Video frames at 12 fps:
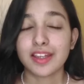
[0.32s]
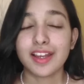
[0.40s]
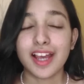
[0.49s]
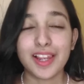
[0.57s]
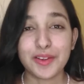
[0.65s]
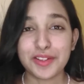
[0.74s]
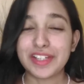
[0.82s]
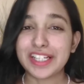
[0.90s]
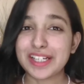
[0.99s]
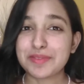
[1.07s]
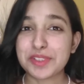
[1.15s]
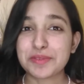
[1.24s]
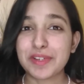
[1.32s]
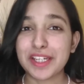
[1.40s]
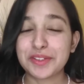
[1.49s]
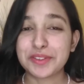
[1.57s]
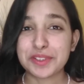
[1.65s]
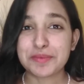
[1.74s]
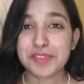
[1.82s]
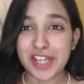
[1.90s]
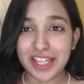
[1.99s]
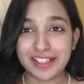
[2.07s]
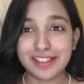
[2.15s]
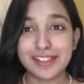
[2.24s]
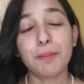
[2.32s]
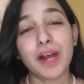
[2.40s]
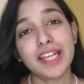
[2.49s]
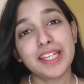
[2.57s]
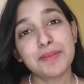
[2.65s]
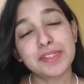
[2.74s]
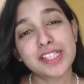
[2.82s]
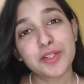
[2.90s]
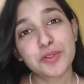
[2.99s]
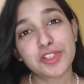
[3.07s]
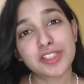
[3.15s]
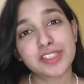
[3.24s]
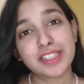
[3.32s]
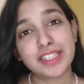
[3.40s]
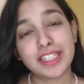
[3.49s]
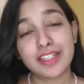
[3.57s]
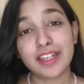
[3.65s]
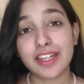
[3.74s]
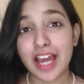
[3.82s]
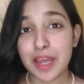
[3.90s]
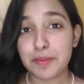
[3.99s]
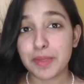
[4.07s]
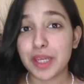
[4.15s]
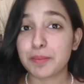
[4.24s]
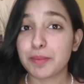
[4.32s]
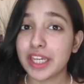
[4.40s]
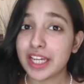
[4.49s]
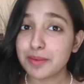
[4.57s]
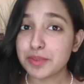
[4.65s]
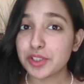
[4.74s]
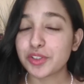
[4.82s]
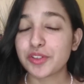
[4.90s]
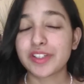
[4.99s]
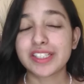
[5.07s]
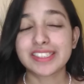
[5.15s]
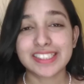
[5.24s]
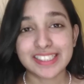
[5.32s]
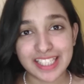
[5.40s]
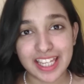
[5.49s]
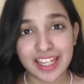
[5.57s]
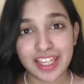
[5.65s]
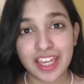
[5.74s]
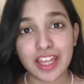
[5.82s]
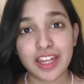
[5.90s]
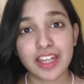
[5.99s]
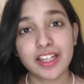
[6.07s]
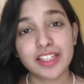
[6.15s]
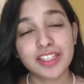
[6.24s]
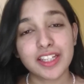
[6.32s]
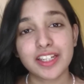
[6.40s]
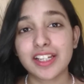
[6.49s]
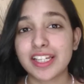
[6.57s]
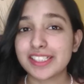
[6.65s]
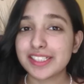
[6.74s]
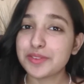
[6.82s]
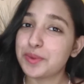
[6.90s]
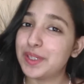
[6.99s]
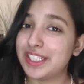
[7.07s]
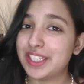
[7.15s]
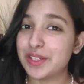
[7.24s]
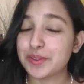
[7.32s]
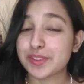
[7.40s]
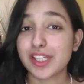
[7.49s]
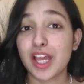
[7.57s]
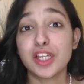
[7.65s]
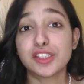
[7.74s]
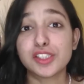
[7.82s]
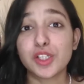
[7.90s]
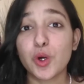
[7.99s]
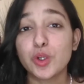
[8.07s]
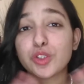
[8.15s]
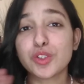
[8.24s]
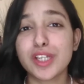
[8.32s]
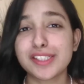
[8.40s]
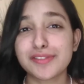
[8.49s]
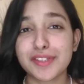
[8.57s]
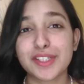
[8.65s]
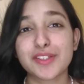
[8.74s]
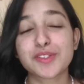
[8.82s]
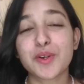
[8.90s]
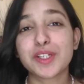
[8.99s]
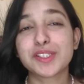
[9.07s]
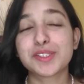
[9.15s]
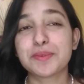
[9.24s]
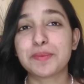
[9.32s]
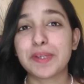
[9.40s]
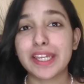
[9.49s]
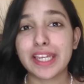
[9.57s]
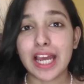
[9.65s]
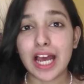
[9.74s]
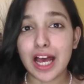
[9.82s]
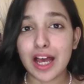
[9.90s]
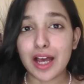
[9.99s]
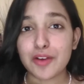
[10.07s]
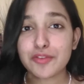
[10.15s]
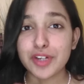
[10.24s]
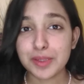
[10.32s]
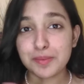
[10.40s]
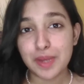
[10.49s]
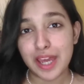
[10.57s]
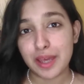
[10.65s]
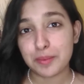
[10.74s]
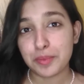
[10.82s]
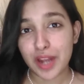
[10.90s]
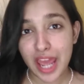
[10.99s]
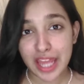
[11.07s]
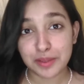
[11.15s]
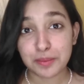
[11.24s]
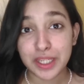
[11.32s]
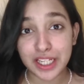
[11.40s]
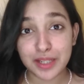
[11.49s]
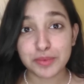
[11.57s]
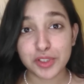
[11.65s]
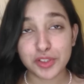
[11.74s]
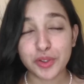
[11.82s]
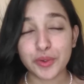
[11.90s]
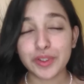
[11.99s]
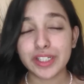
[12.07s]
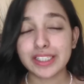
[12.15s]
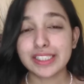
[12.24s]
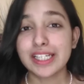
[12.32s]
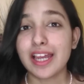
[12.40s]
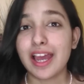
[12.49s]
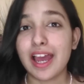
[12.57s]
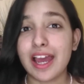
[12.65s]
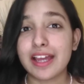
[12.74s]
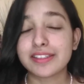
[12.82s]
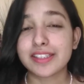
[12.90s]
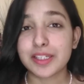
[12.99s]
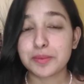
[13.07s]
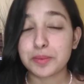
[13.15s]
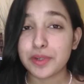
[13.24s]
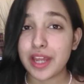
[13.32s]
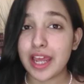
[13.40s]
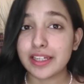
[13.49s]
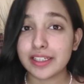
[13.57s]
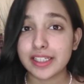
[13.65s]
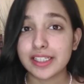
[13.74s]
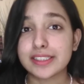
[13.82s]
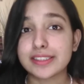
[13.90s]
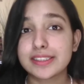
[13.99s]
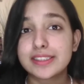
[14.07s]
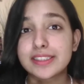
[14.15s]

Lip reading: Hello and welcome to my YouTube channel. My name is Anusha Siddiqui and I make makeup tutorials, skincare and other related videos. So today's video is going to be one brand makeup tutorial, and that brand is